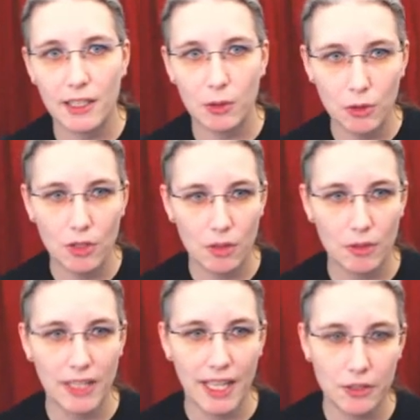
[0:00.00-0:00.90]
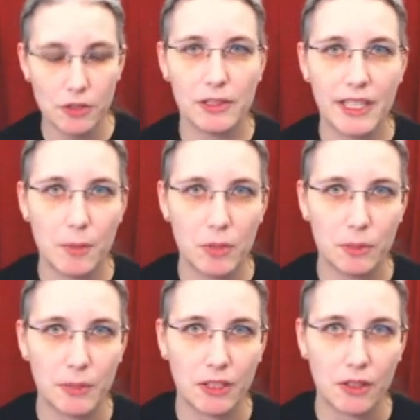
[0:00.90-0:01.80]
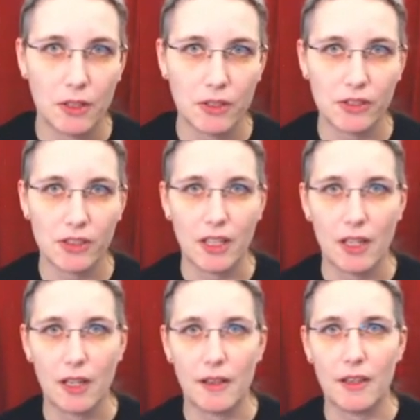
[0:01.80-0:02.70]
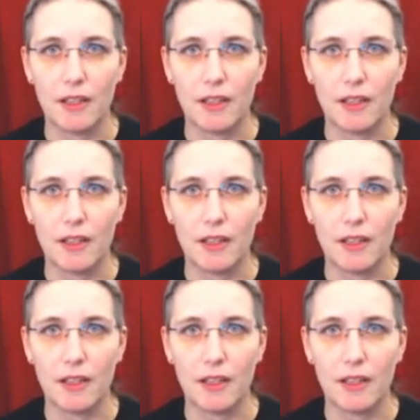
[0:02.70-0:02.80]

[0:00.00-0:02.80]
I don't know an actual number because uh,